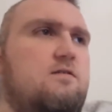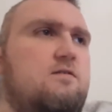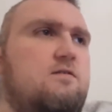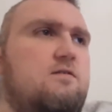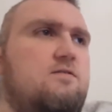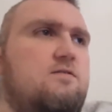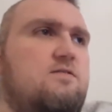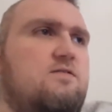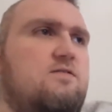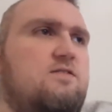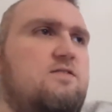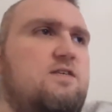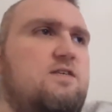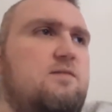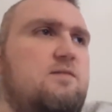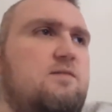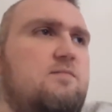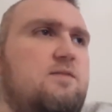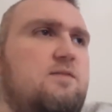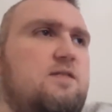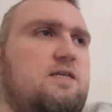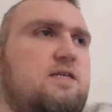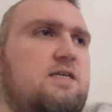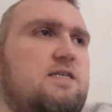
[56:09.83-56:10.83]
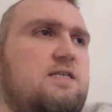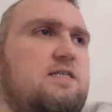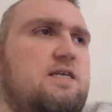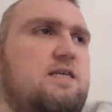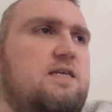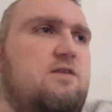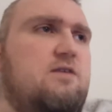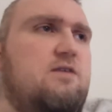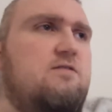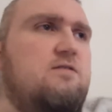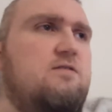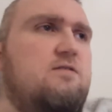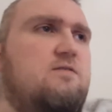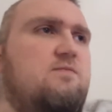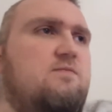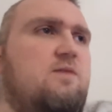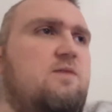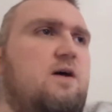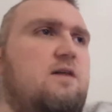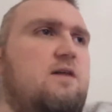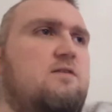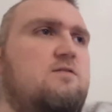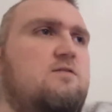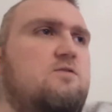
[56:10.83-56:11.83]
seemingly Tara's
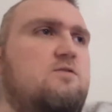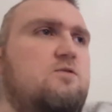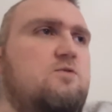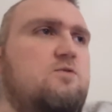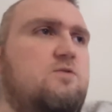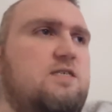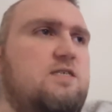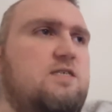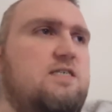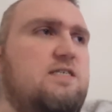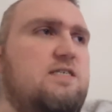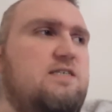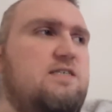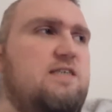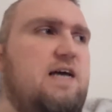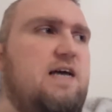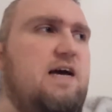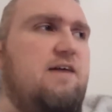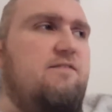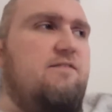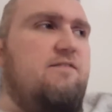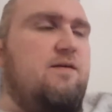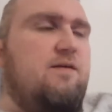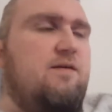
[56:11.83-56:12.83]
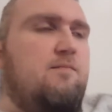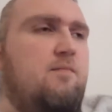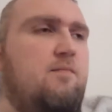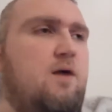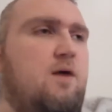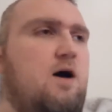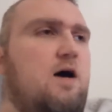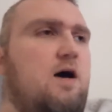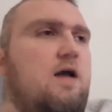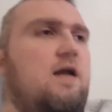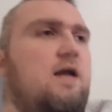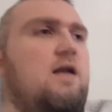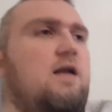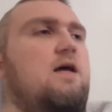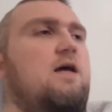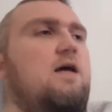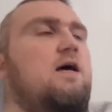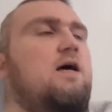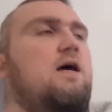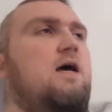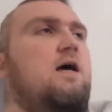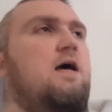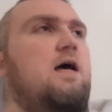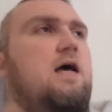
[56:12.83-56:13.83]
father losing his effing mind,
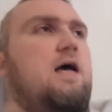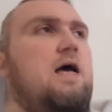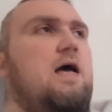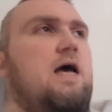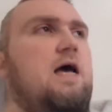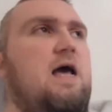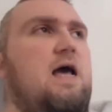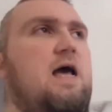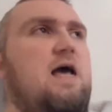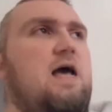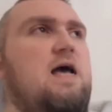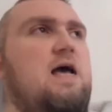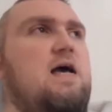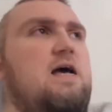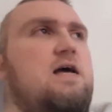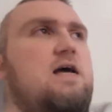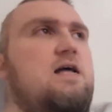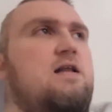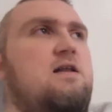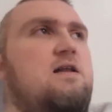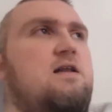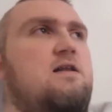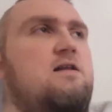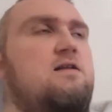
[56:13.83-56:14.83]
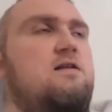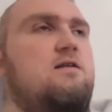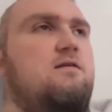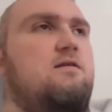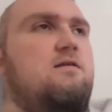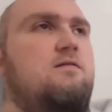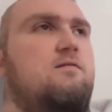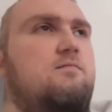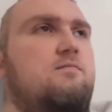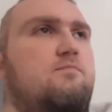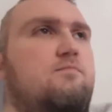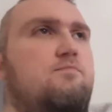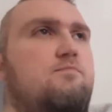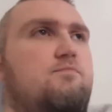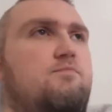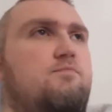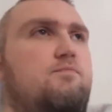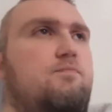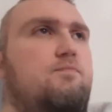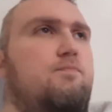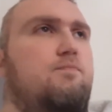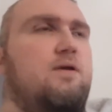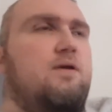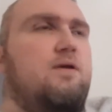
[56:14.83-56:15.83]
and
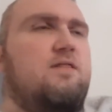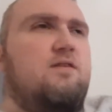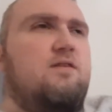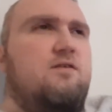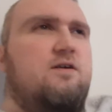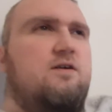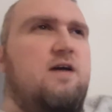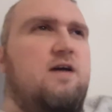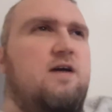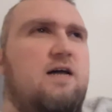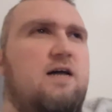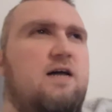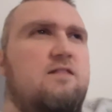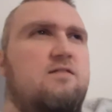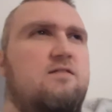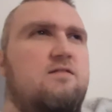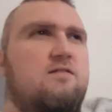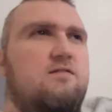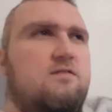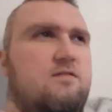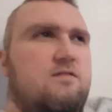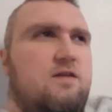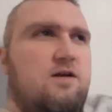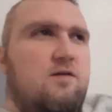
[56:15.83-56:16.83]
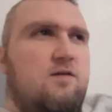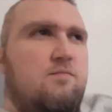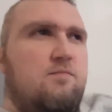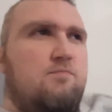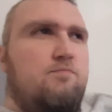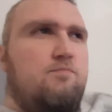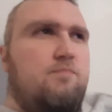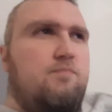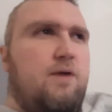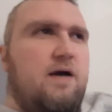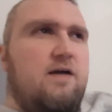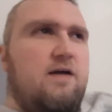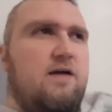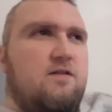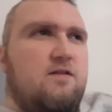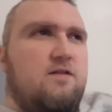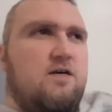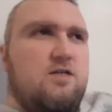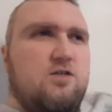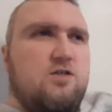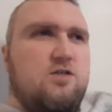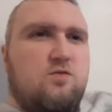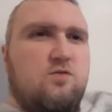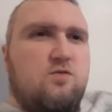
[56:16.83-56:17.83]
but they're not their
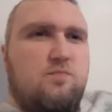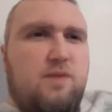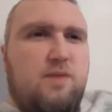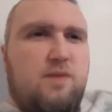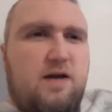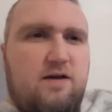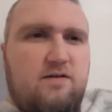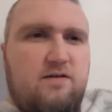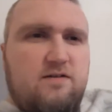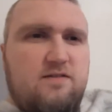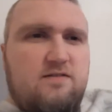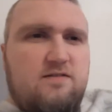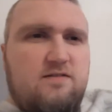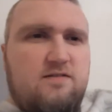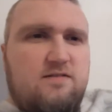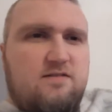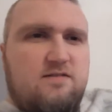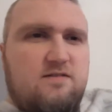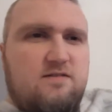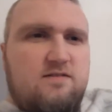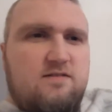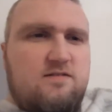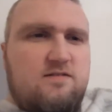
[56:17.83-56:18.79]
biological parents.